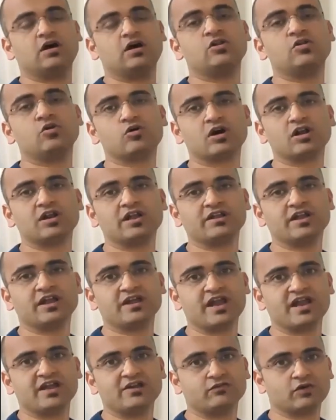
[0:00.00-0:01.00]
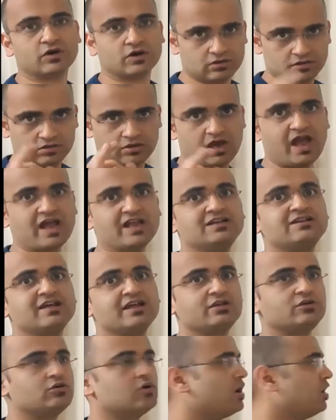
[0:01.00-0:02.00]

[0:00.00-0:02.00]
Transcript: a local area network. I'll tell